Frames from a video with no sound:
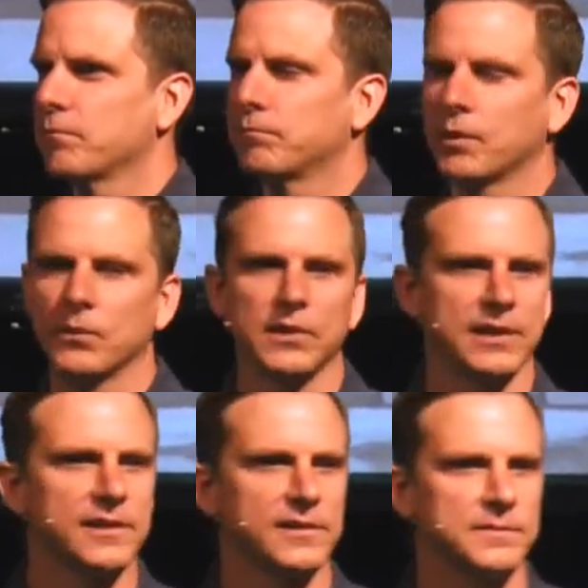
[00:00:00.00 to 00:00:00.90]
But we're
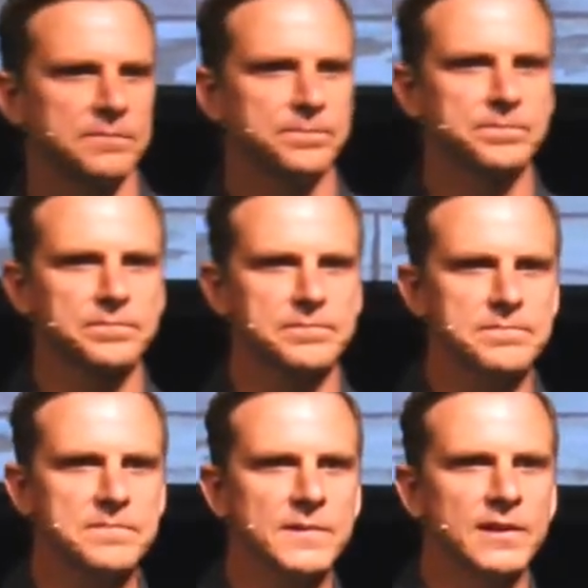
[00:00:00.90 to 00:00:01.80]
here
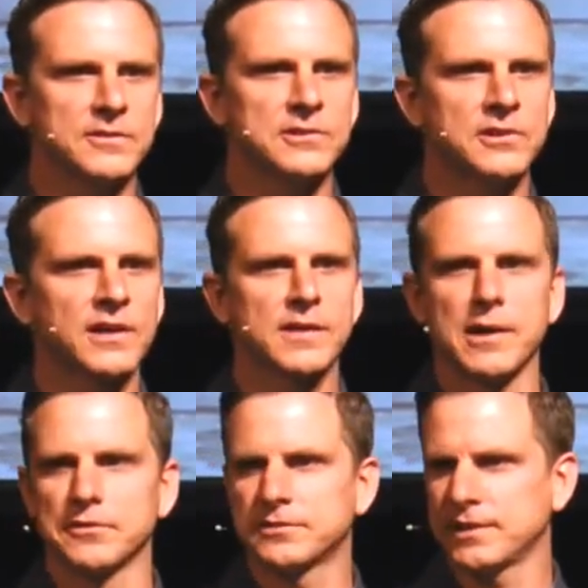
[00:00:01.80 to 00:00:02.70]
to talk
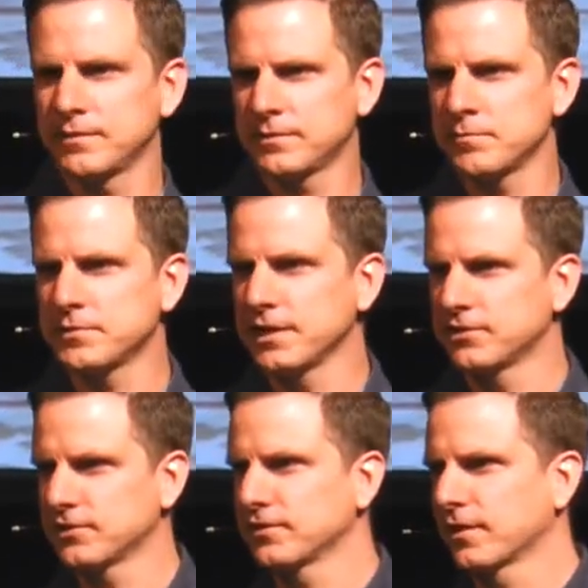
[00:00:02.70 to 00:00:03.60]
about sin and
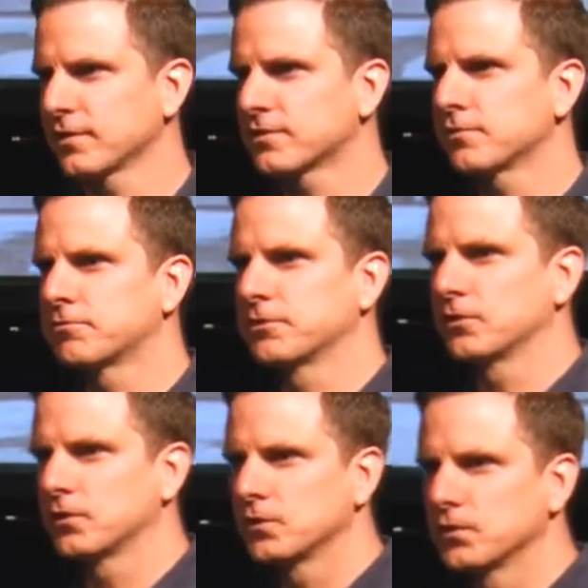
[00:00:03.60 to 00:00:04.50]
temptation, not to fill
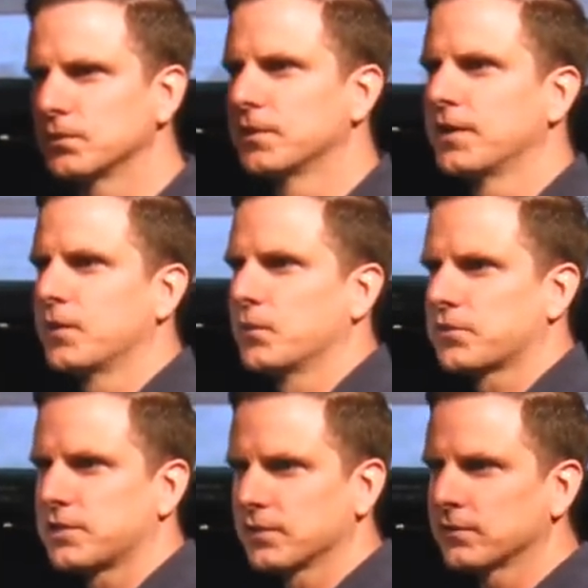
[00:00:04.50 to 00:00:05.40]
you with
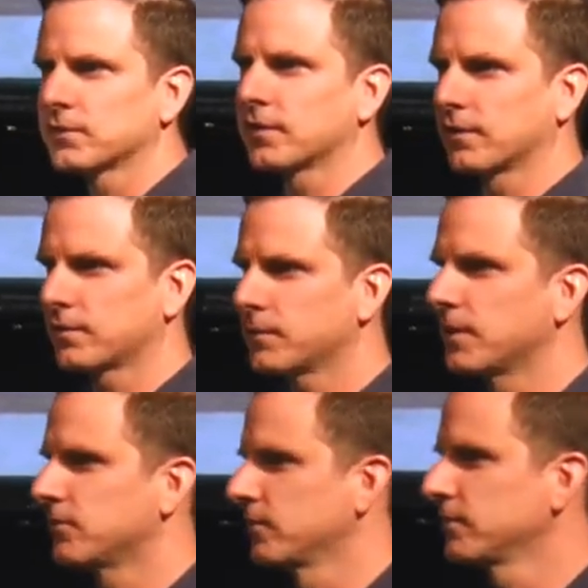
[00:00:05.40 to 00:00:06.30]
guilt and
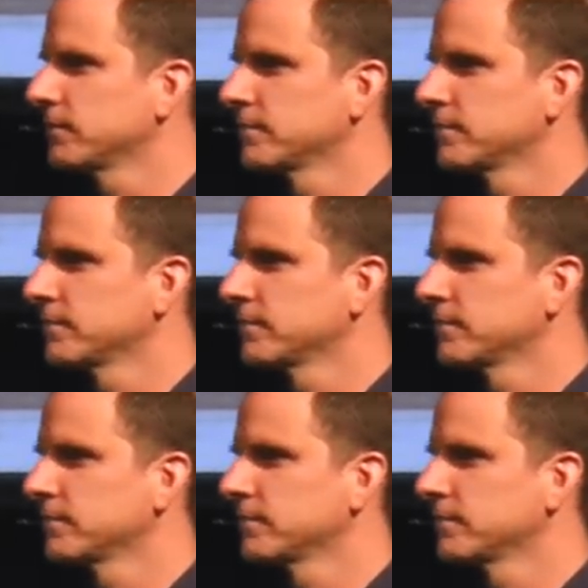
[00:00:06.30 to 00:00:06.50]
condemnation,